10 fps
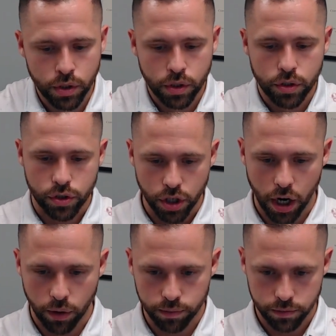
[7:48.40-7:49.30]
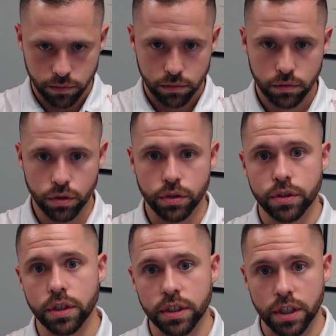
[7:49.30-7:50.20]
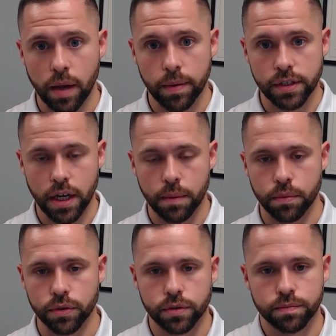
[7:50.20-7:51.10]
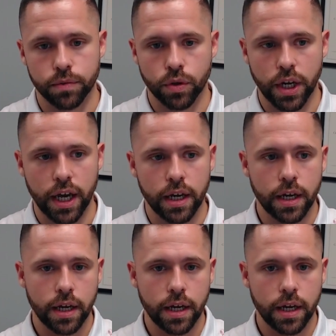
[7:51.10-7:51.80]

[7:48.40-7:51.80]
So using the same examples, okay,